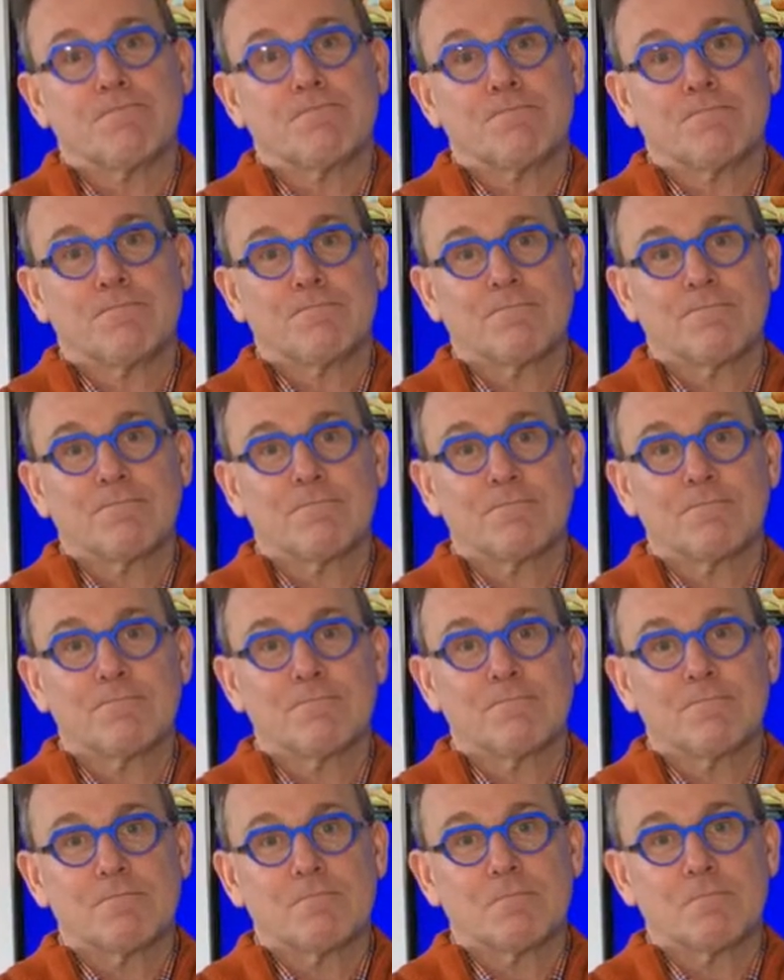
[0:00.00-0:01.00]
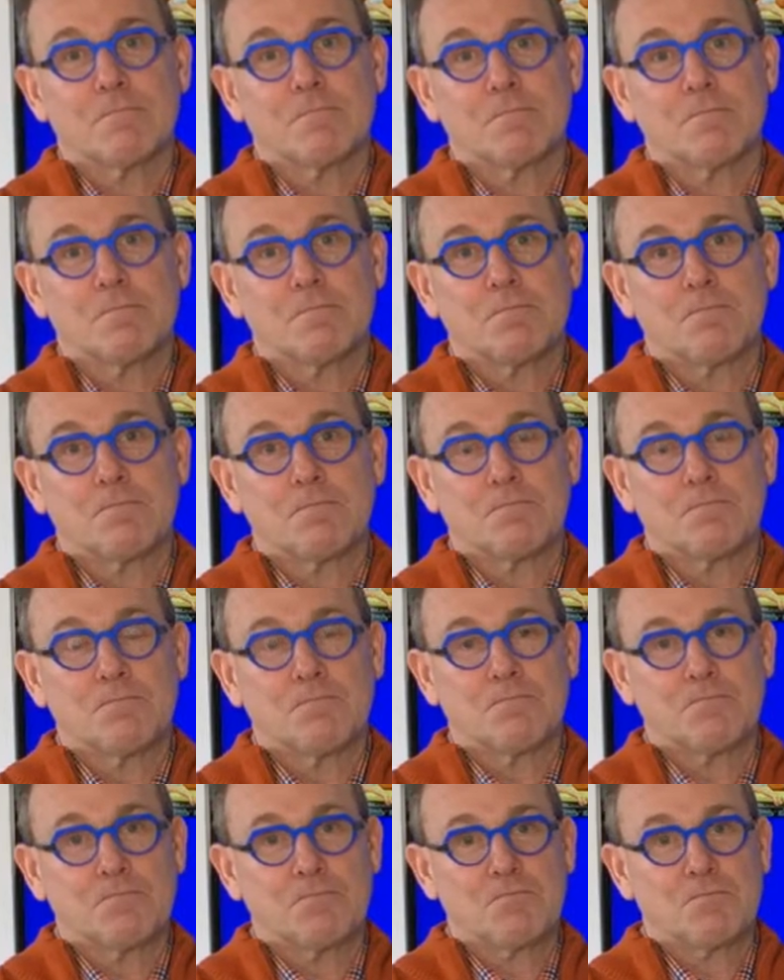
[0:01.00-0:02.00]

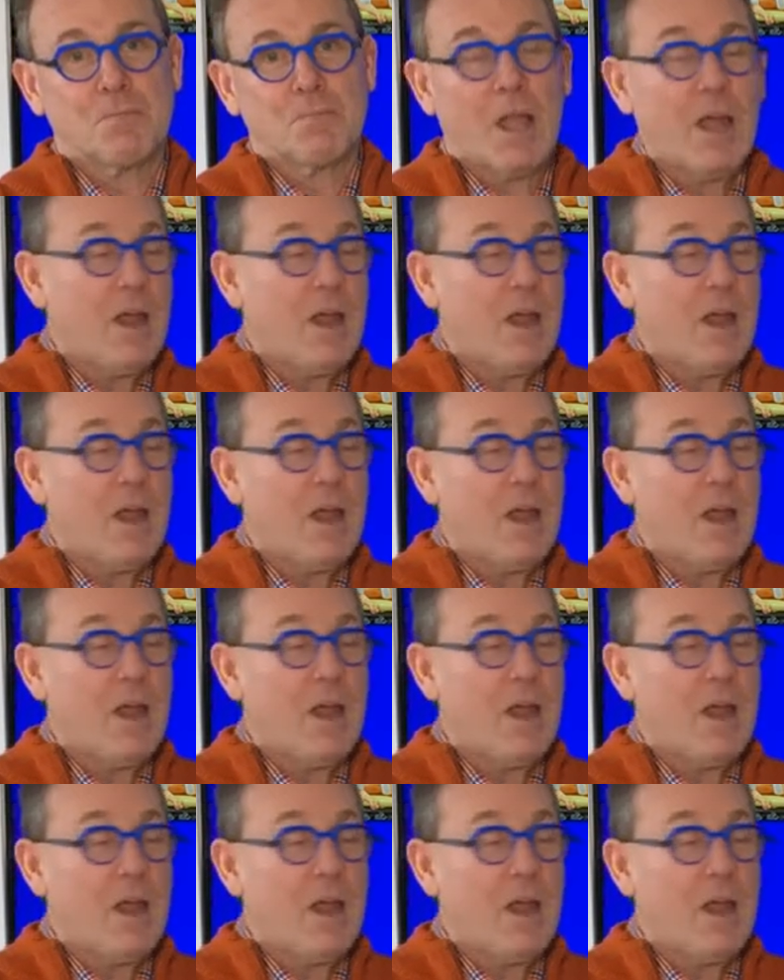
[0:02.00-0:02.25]
(no one is talking)